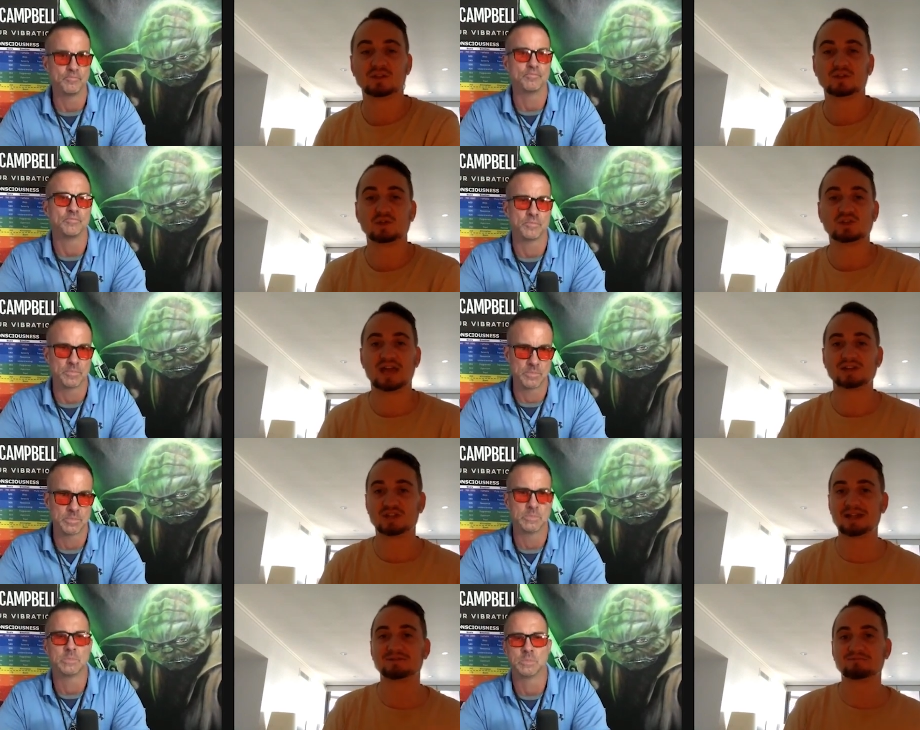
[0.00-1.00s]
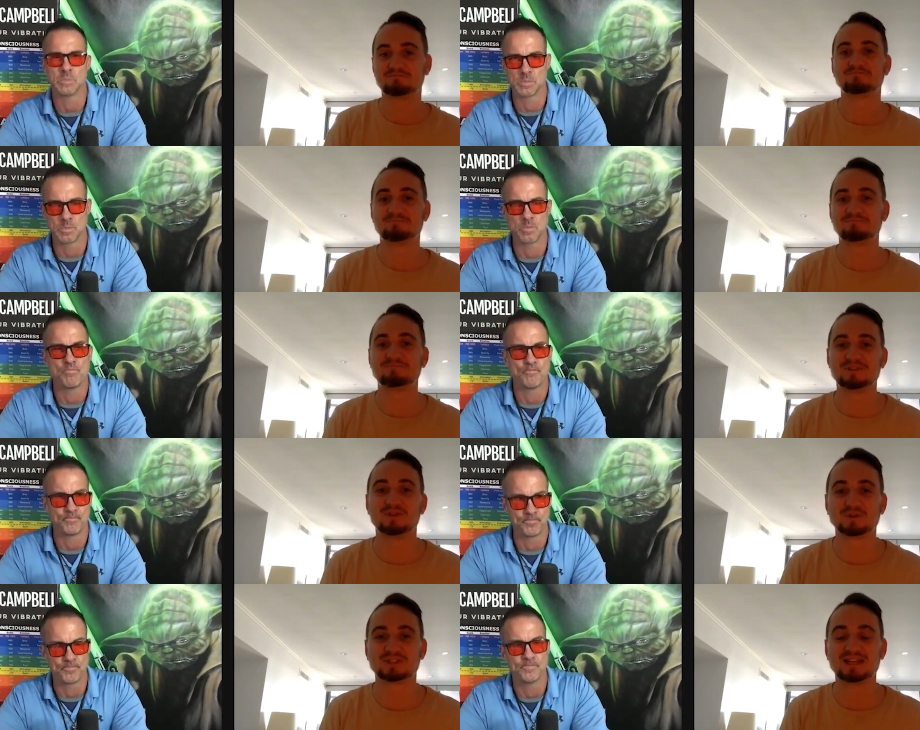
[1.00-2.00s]
Speaker 1: the new change and then
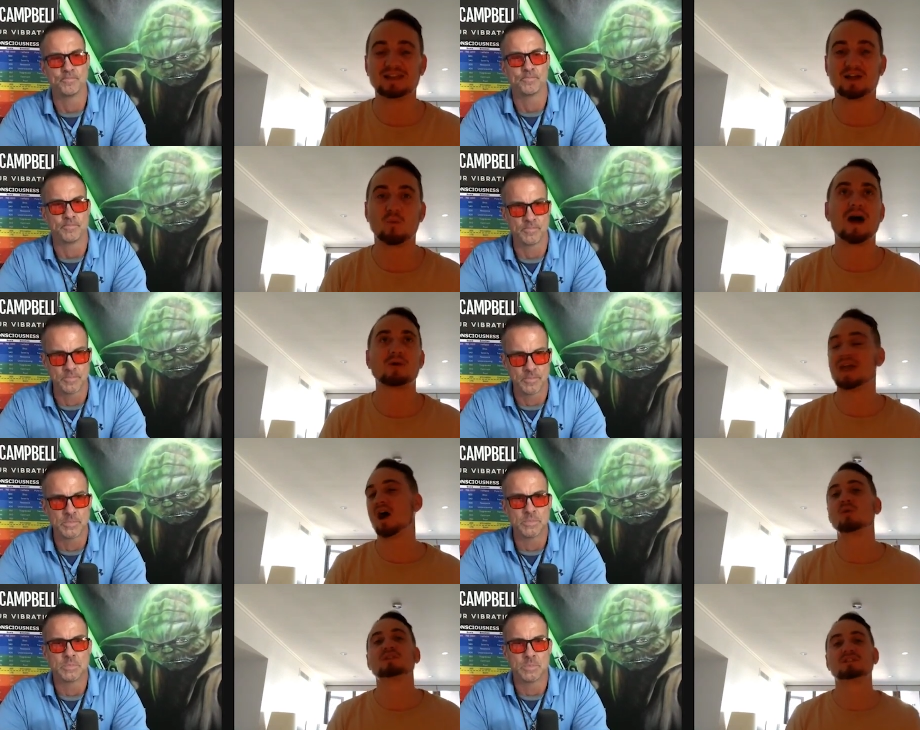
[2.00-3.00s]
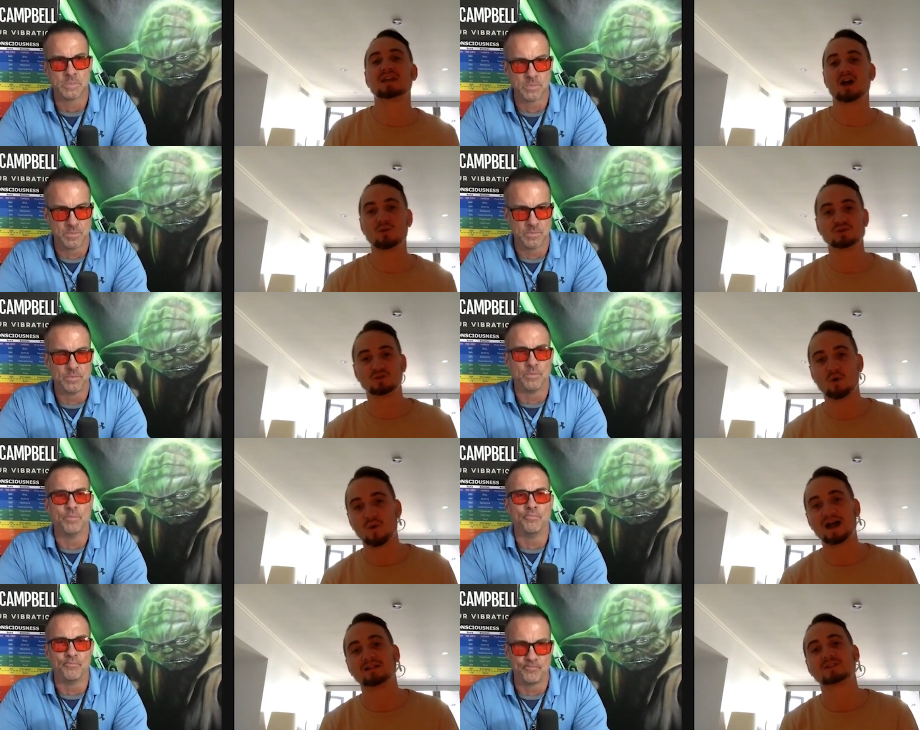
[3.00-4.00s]
you'll see like wow yeah i was sick i was not
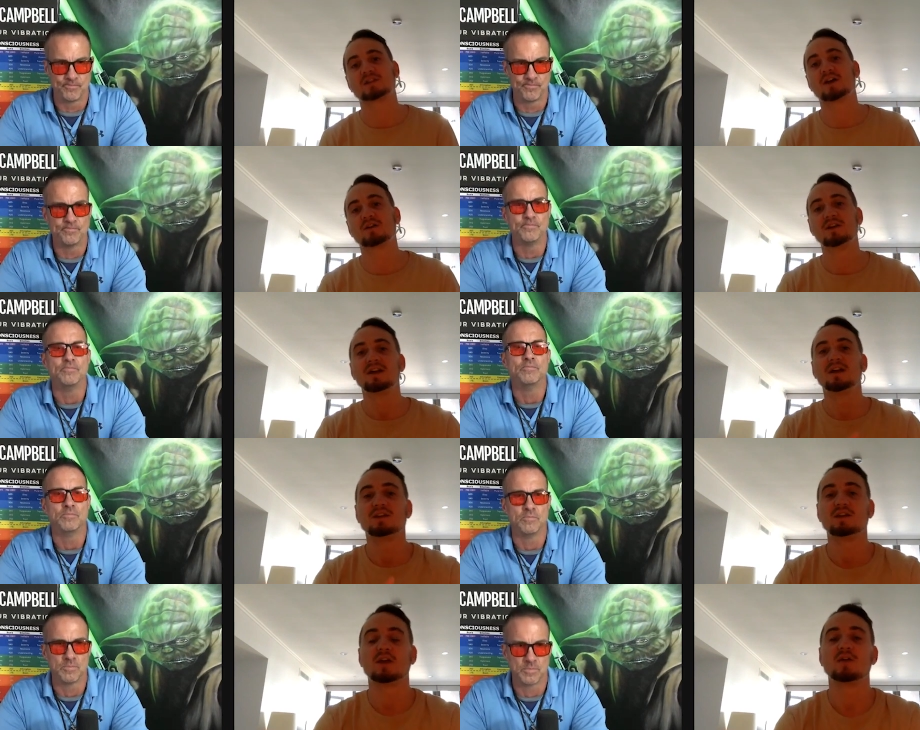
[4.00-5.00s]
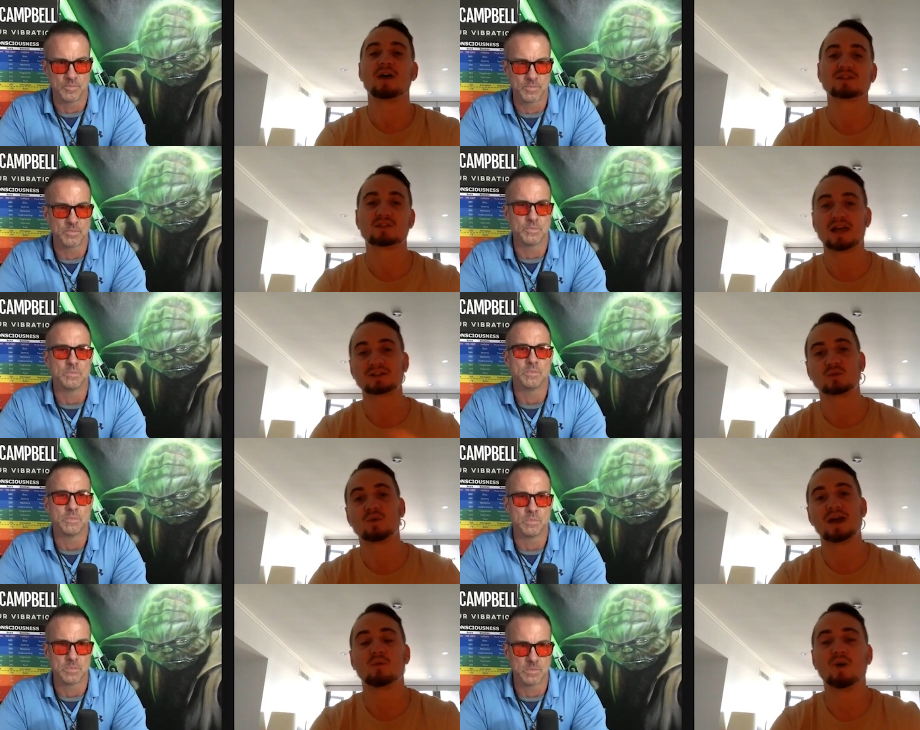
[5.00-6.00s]
well so you know that's that's the
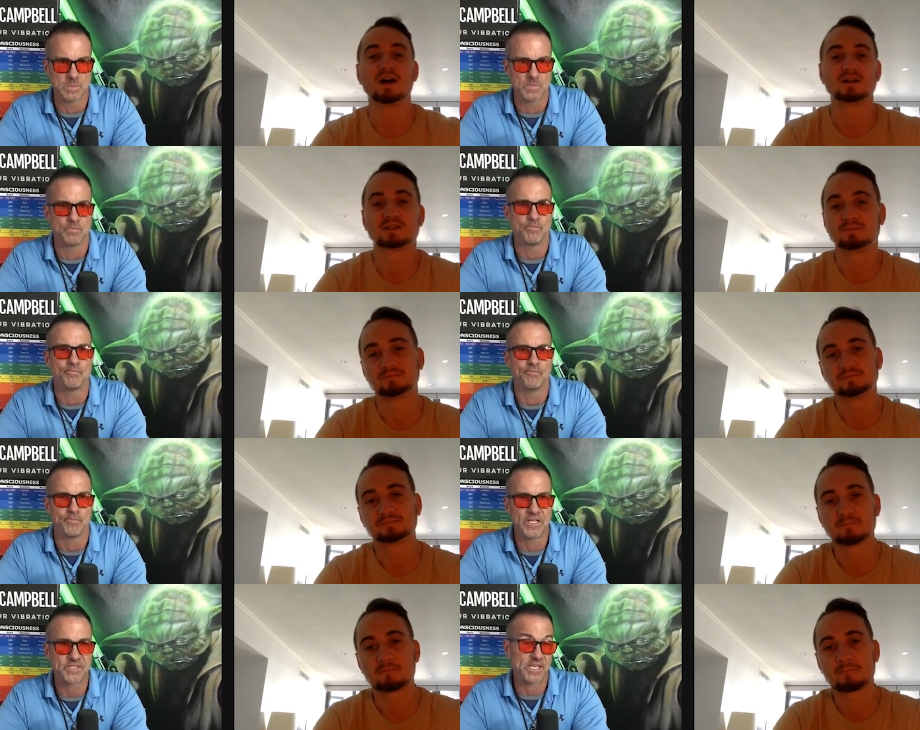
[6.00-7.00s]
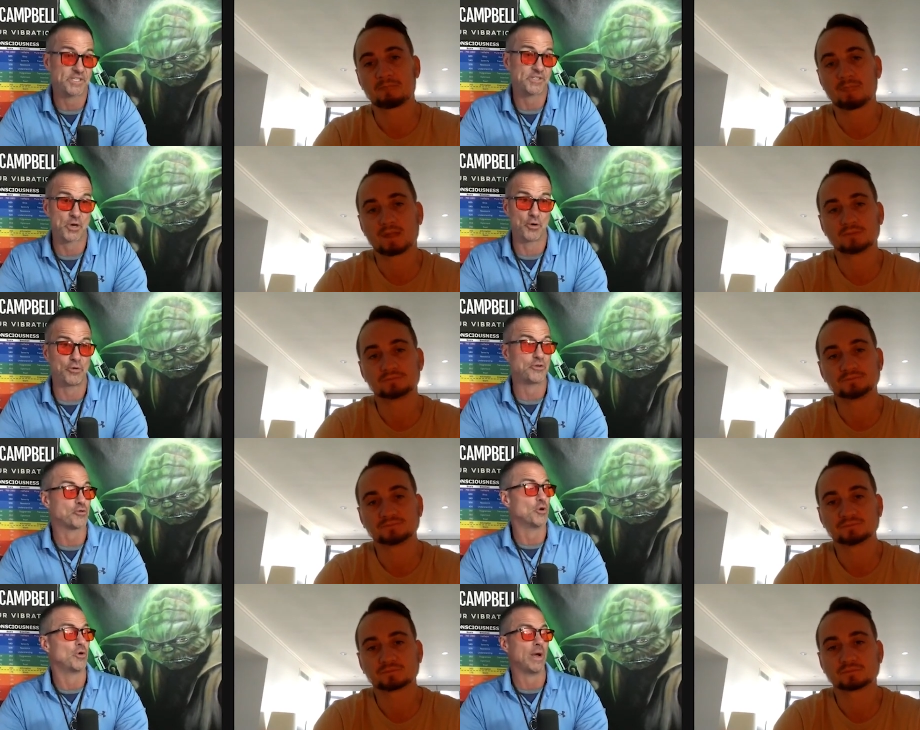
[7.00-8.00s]
way it
Speaker 2: works it's it's totally
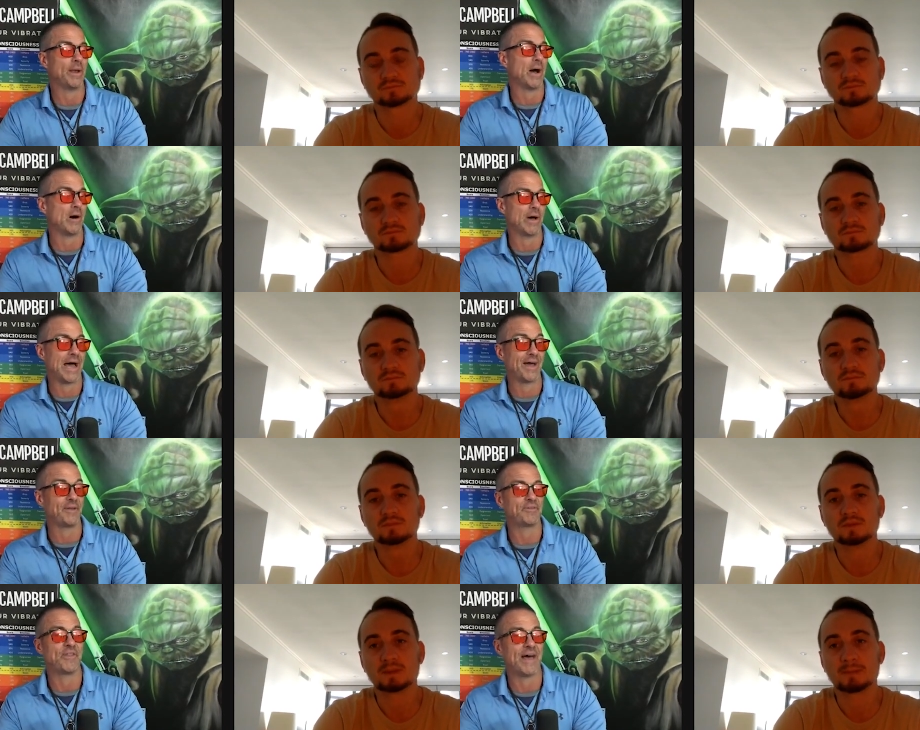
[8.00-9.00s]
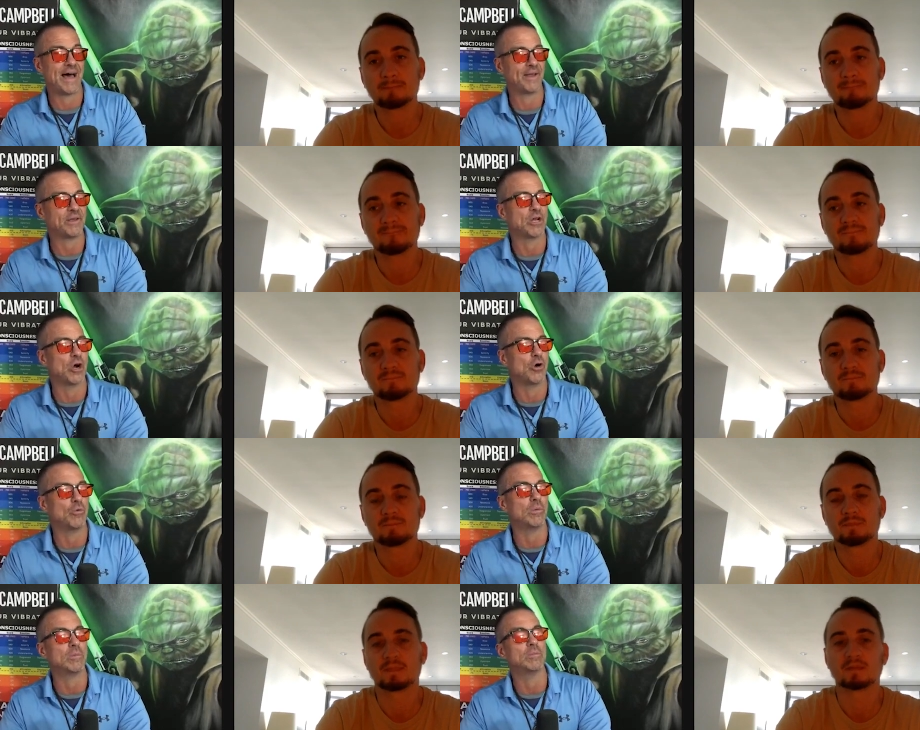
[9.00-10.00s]
true and i'll add to that you
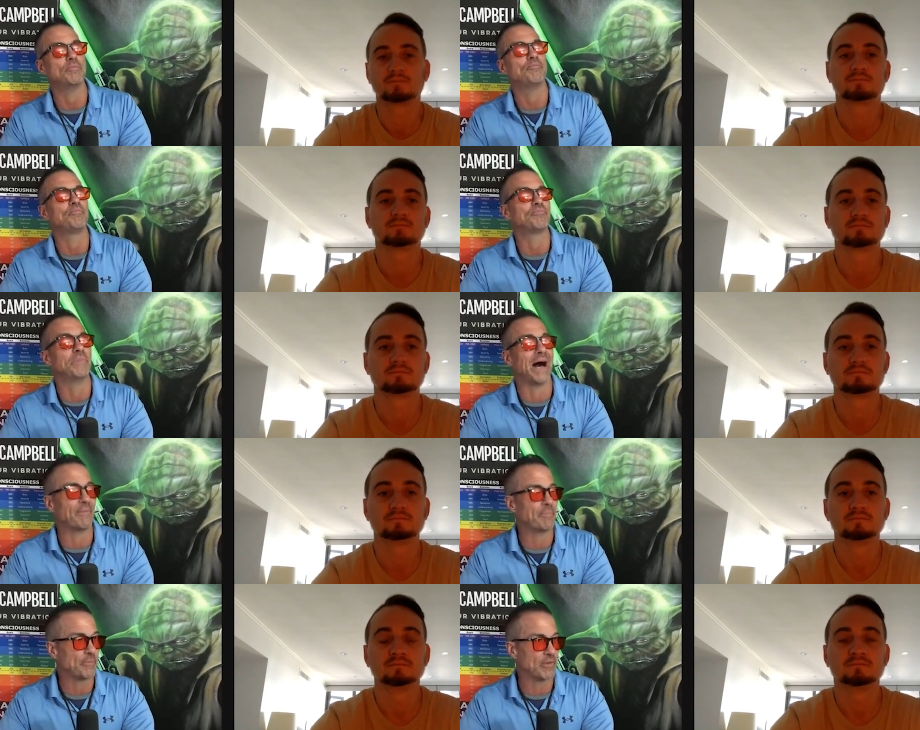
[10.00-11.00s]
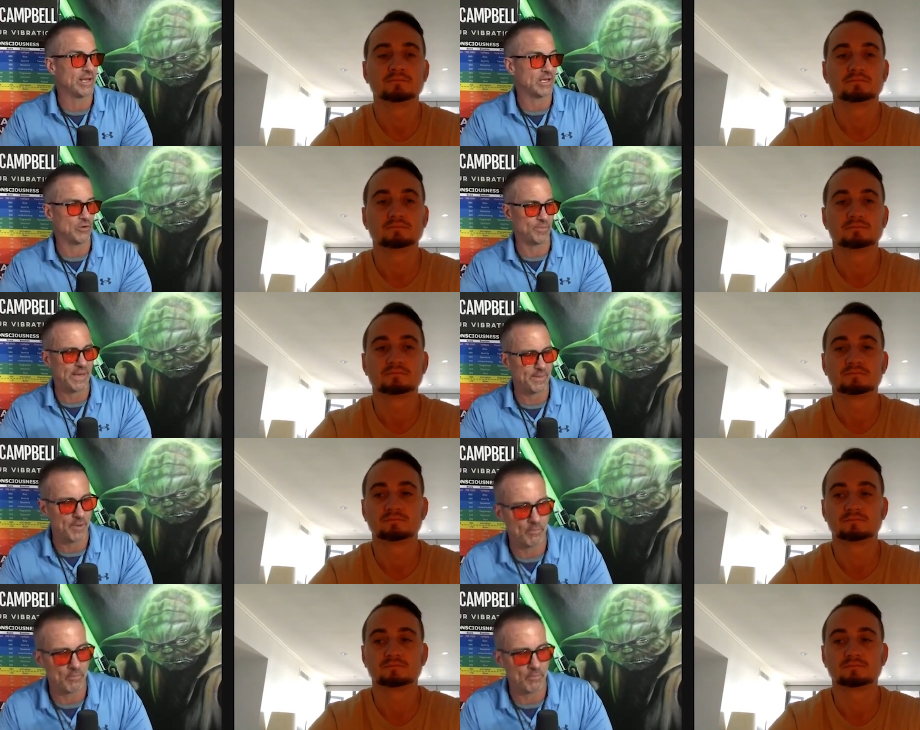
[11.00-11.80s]
know not people like you and me but